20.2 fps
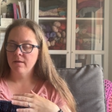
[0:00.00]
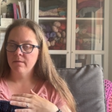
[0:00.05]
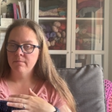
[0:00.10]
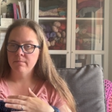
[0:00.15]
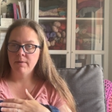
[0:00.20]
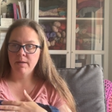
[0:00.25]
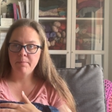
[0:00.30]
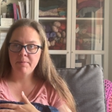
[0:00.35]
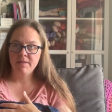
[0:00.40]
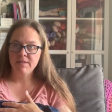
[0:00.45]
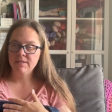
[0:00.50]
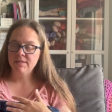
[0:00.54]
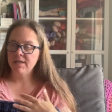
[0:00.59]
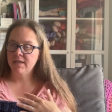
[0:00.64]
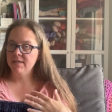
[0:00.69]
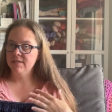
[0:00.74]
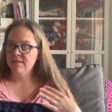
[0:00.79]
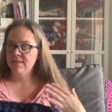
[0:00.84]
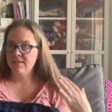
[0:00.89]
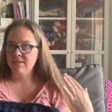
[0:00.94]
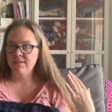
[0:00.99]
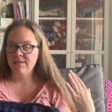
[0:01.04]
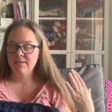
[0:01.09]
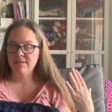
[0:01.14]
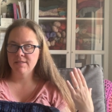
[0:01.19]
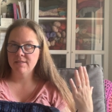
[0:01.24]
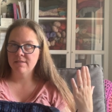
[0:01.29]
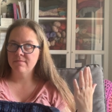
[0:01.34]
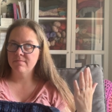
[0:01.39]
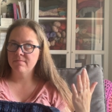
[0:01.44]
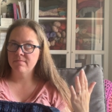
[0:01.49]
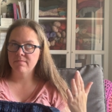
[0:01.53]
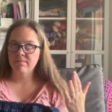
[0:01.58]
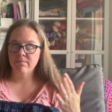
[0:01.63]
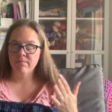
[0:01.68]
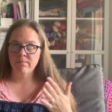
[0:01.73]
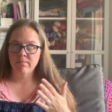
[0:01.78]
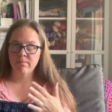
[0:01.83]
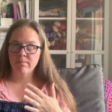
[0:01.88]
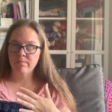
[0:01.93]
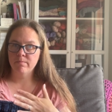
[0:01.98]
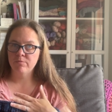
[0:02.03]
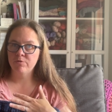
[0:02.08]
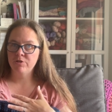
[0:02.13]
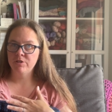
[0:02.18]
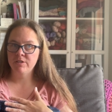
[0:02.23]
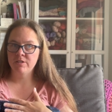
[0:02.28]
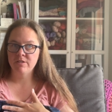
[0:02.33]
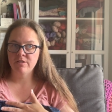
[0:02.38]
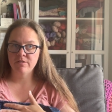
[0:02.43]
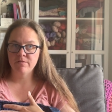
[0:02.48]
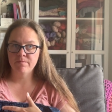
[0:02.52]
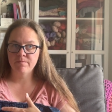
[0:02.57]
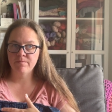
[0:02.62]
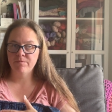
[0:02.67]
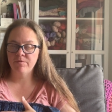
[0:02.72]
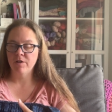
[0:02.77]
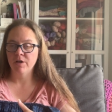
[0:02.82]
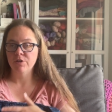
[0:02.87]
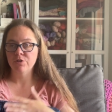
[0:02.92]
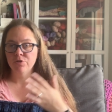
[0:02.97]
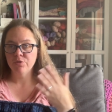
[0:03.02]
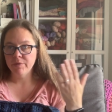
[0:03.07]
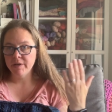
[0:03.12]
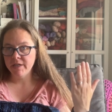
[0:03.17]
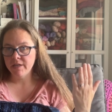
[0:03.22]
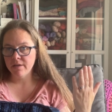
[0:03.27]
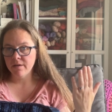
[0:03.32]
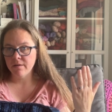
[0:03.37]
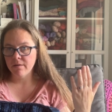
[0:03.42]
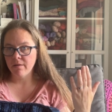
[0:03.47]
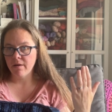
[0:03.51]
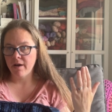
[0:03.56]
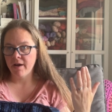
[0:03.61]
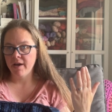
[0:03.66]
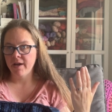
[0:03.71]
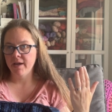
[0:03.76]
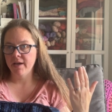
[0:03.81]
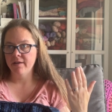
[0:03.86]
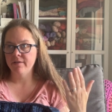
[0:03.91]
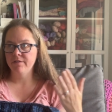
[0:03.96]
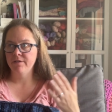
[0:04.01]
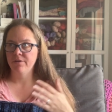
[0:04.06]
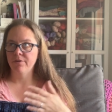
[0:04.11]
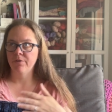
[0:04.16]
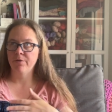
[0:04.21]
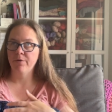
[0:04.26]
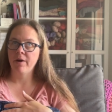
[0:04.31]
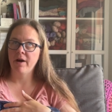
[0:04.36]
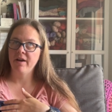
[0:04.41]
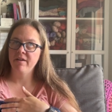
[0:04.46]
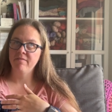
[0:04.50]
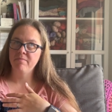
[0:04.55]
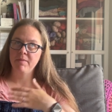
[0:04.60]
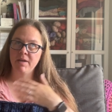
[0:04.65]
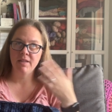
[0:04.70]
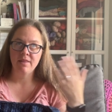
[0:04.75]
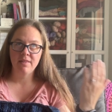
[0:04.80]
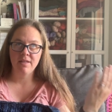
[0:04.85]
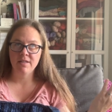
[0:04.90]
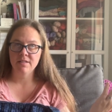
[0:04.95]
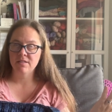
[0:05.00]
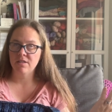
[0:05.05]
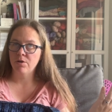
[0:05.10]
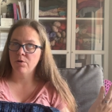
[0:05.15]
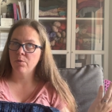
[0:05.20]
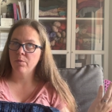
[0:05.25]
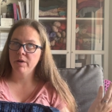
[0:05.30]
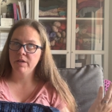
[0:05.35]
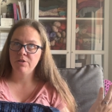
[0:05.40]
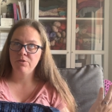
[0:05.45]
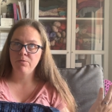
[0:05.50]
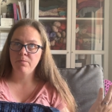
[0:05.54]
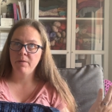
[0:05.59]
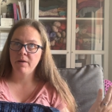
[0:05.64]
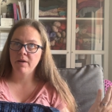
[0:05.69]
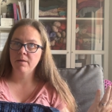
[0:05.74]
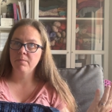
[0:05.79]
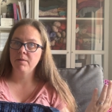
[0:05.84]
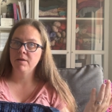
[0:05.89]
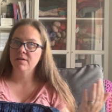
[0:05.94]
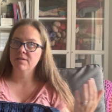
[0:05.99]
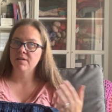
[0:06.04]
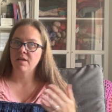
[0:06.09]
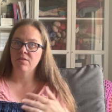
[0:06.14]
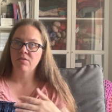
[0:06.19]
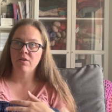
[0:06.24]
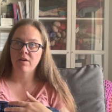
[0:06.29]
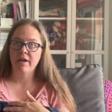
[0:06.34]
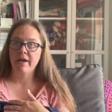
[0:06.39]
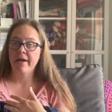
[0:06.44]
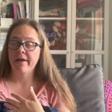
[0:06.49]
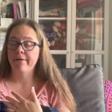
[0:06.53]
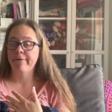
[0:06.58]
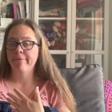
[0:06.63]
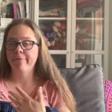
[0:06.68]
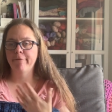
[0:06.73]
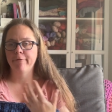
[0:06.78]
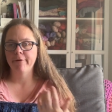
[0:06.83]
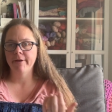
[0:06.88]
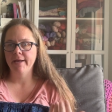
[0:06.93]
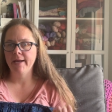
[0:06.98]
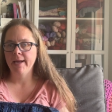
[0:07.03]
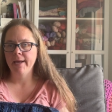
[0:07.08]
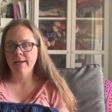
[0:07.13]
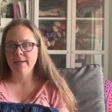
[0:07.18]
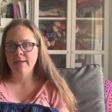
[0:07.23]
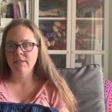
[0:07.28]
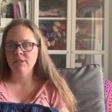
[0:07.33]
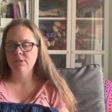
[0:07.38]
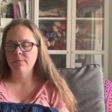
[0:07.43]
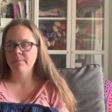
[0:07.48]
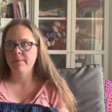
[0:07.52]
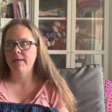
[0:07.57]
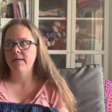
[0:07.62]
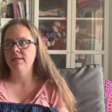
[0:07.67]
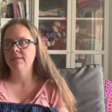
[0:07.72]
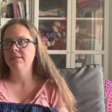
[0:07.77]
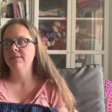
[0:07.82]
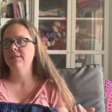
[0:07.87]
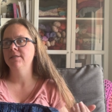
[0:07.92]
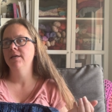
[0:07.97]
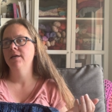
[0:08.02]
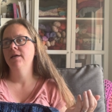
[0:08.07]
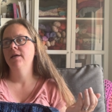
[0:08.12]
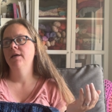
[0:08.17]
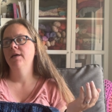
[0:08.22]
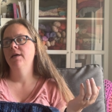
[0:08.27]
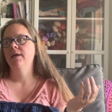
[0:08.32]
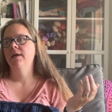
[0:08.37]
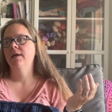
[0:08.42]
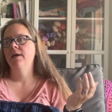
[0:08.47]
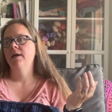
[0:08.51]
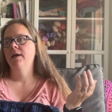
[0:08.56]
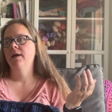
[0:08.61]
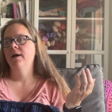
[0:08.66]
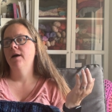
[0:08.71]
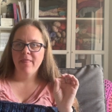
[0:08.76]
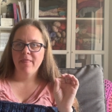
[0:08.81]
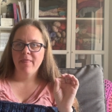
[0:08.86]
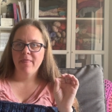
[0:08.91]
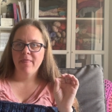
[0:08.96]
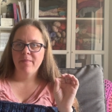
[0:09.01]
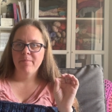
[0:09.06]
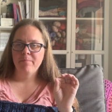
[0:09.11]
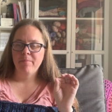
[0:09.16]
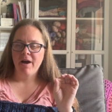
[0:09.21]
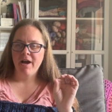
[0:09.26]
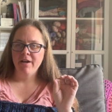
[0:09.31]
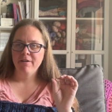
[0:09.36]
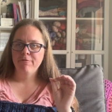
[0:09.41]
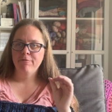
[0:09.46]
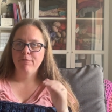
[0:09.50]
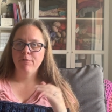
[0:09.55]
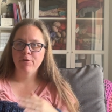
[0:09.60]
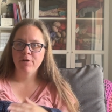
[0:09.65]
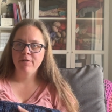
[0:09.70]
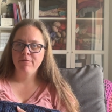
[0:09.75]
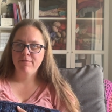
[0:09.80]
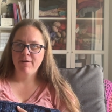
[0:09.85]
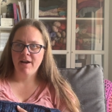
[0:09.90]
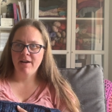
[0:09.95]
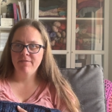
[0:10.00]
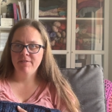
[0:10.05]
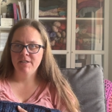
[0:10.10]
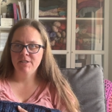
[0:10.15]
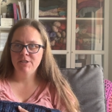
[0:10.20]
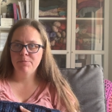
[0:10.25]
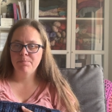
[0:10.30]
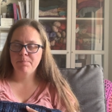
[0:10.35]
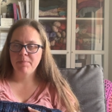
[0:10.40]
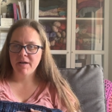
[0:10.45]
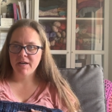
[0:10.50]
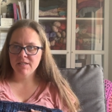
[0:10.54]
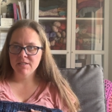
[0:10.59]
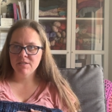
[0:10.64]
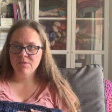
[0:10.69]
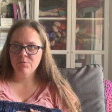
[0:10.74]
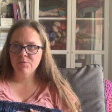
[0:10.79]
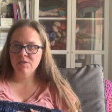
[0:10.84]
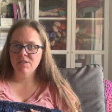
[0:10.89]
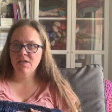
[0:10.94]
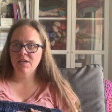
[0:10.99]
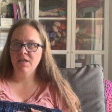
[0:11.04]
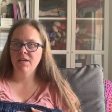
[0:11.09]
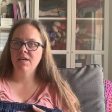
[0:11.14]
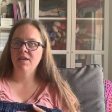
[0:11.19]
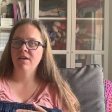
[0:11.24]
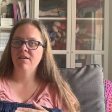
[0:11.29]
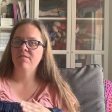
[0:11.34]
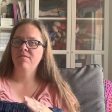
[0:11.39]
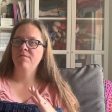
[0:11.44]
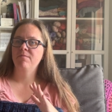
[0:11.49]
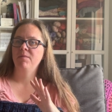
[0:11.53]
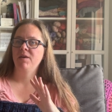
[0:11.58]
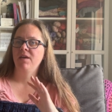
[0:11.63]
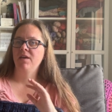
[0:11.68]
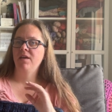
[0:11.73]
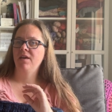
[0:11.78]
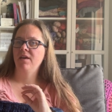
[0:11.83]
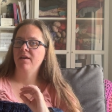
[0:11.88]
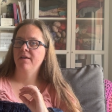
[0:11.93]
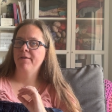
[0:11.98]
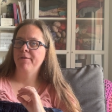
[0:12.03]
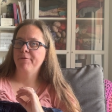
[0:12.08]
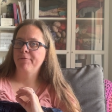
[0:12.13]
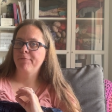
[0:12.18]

my bust size has just fluctuated a lot. You know, I've made things that are way too big because I thought I had a forty-eight inch bust. My forty-five inch bust was gonna give me